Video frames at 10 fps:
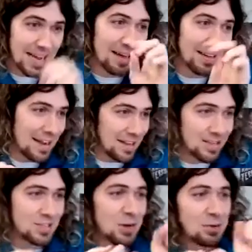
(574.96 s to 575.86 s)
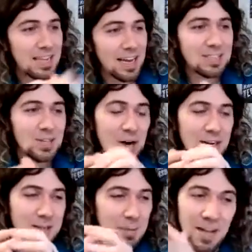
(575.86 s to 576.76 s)
Talent, Ellen Show, TED
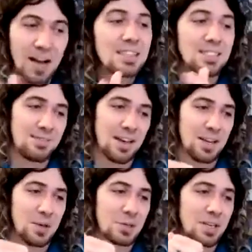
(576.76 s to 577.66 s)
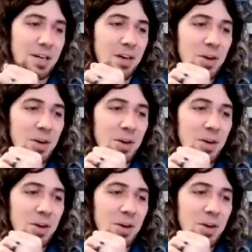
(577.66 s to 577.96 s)
Talks, tons of venues.